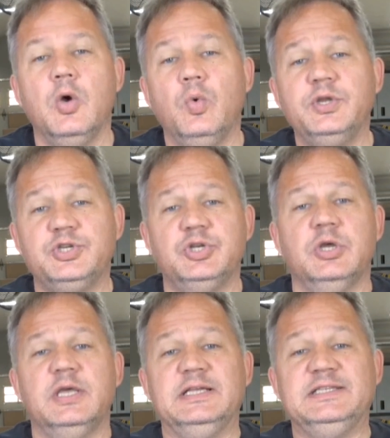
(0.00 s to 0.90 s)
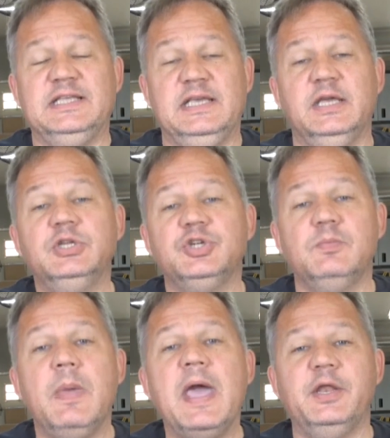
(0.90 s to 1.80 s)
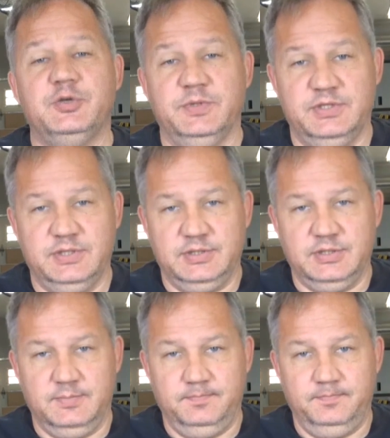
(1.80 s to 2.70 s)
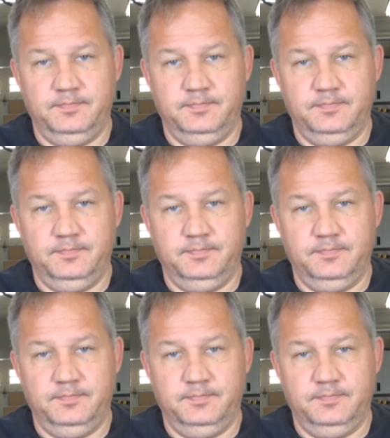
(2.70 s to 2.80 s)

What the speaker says: which is the engine management system,